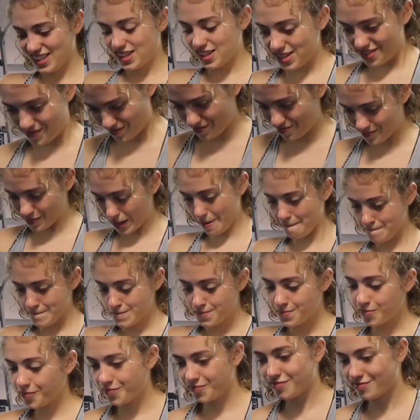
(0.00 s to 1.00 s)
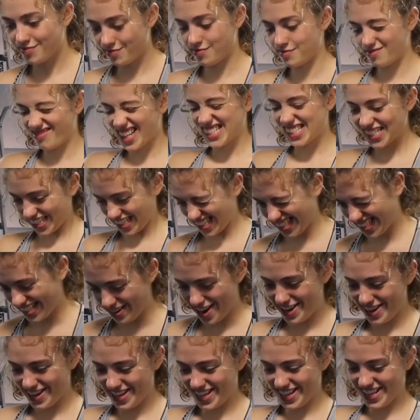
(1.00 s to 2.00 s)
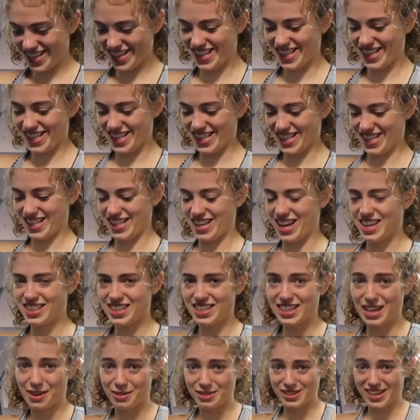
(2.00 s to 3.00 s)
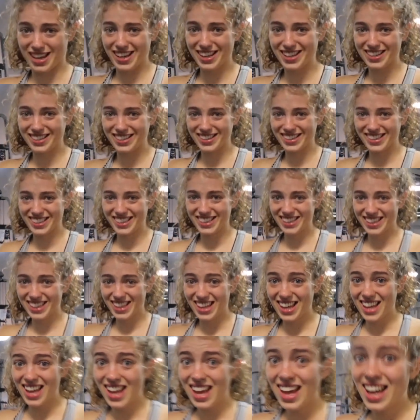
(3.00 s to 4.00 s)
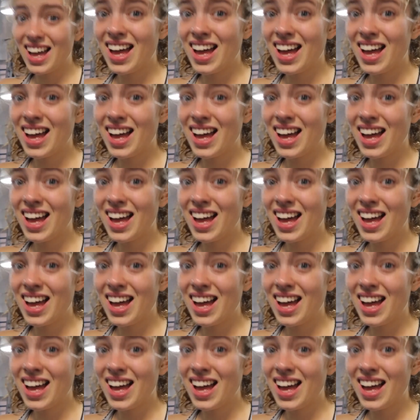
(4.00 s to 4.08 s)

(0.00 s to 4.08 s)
at those! Wow. Congratulations impressive. on those arms. You're lifting as much as Jamie does right